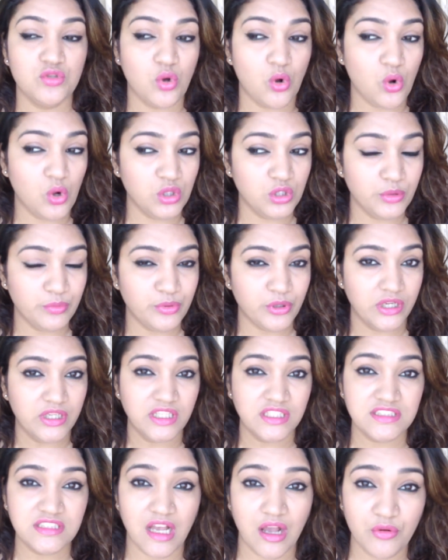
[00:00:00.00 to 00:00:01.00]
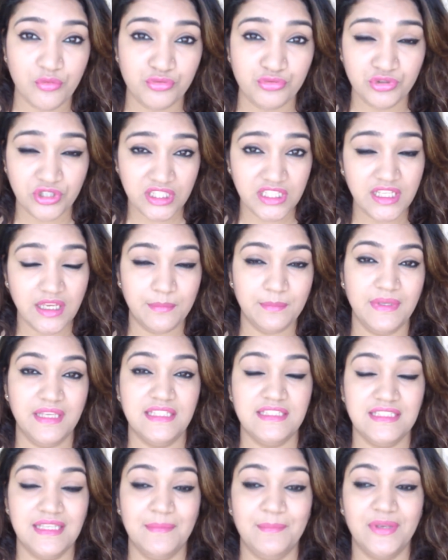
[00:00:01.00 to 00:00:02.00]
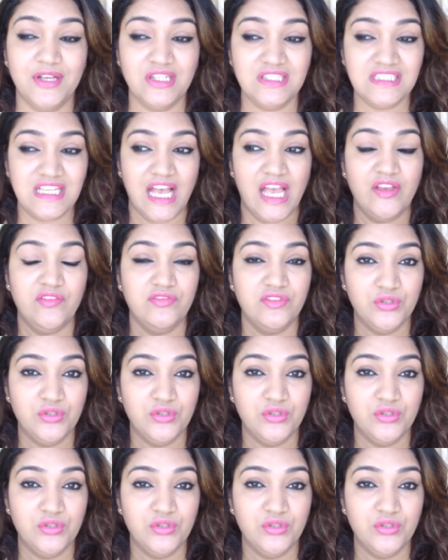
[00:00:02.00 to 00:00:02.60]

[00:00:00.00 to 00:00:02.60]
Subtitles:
all the products are really amazing because I've